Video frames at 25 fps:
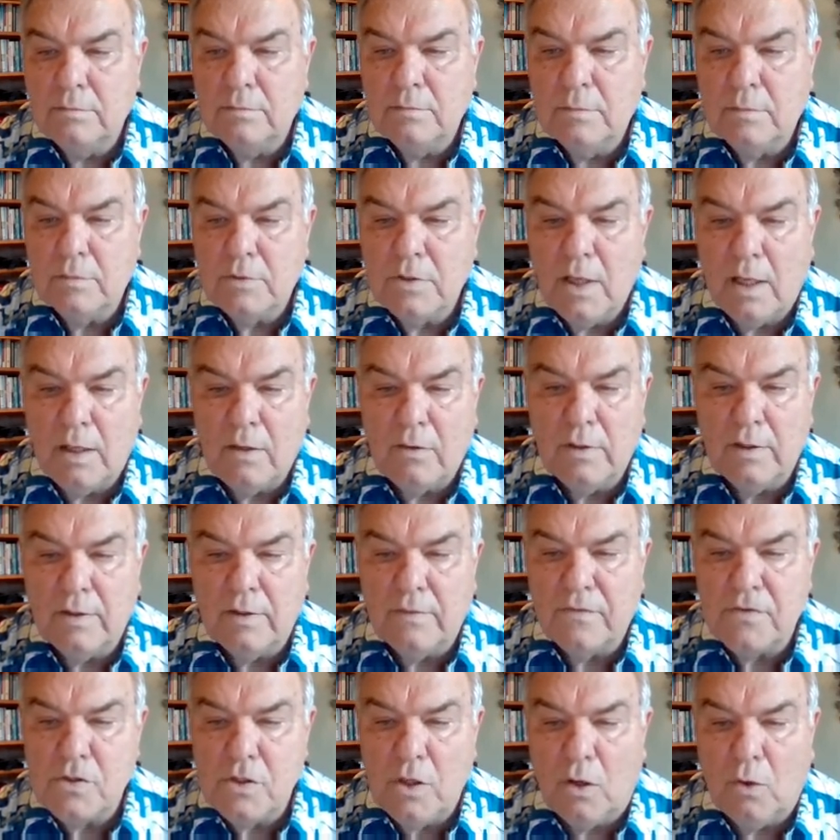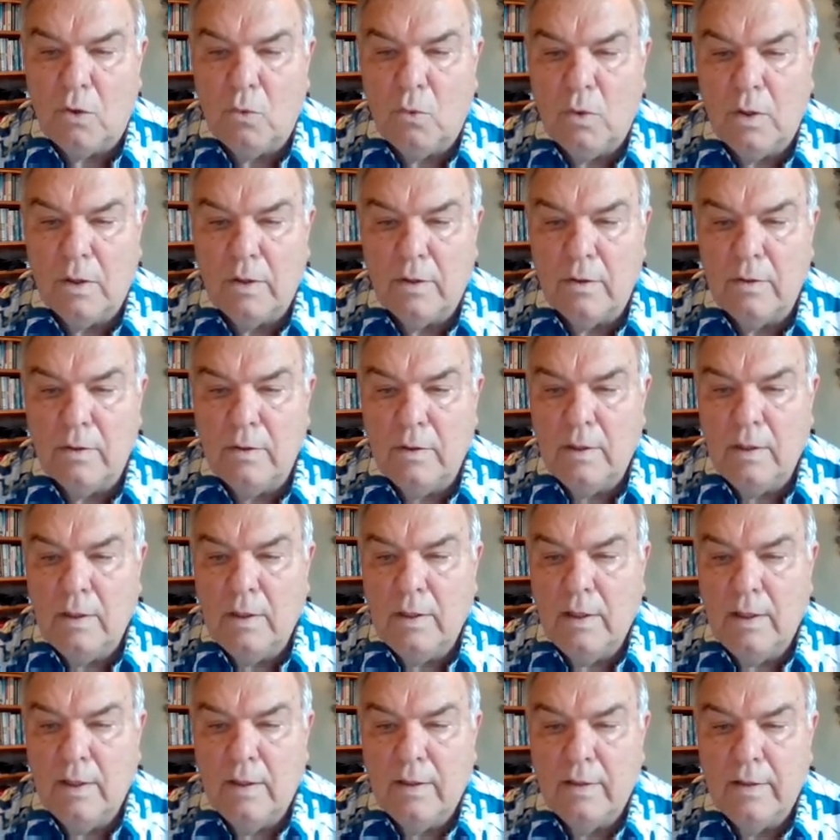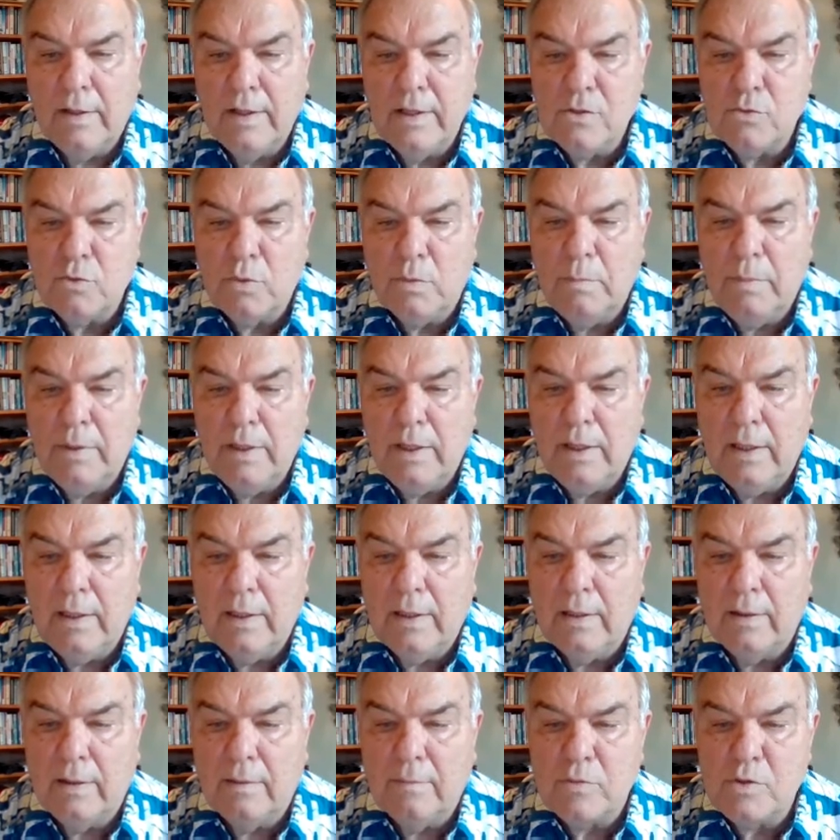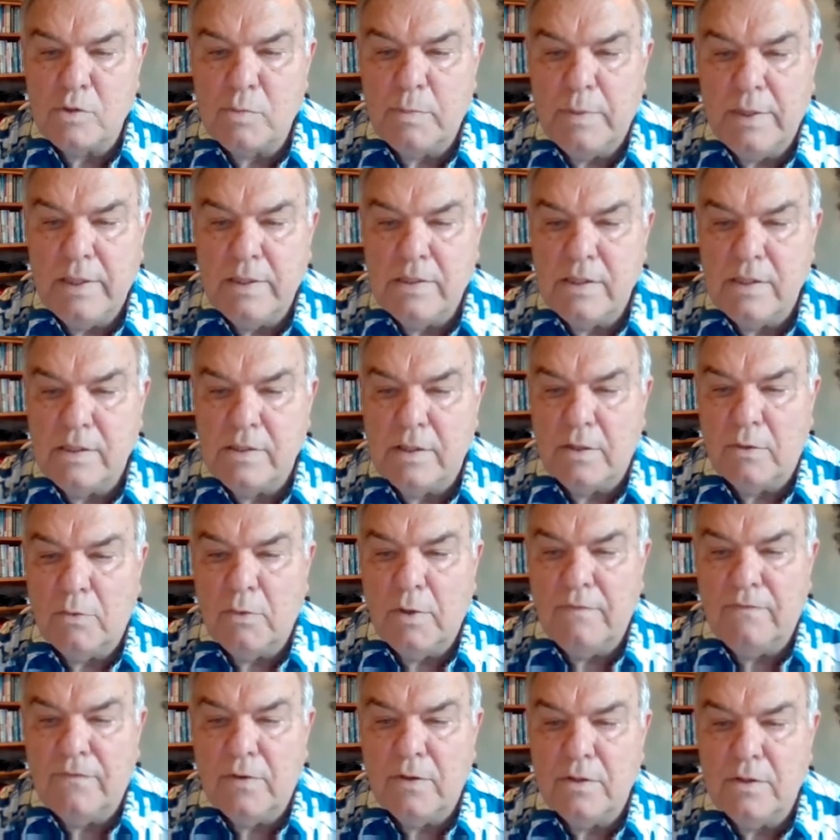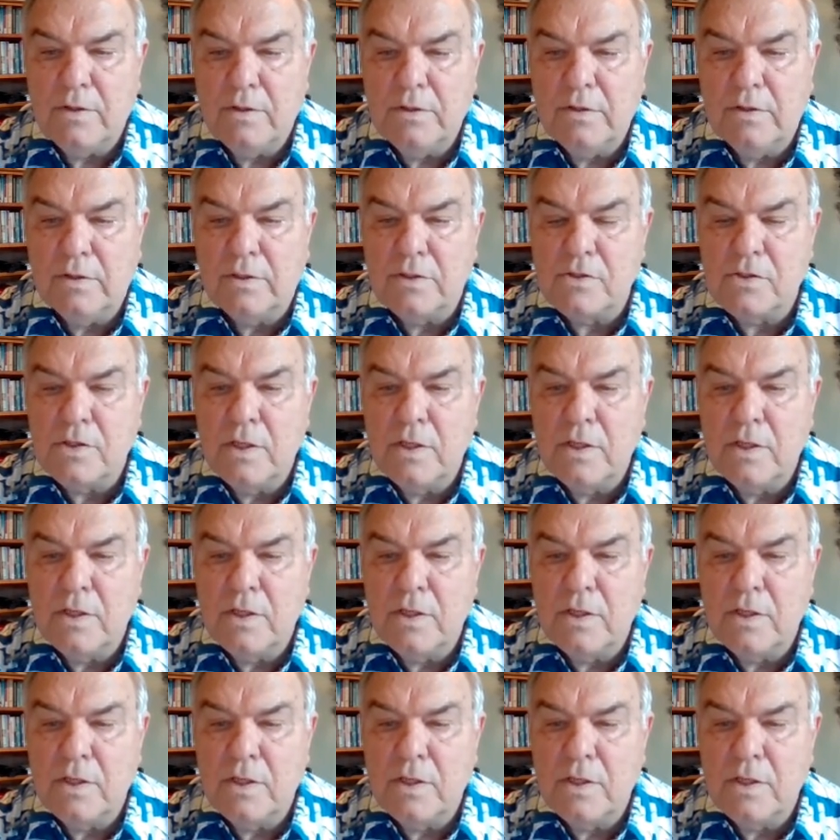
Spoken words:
tolerant of salt water. These would be species that are referred to as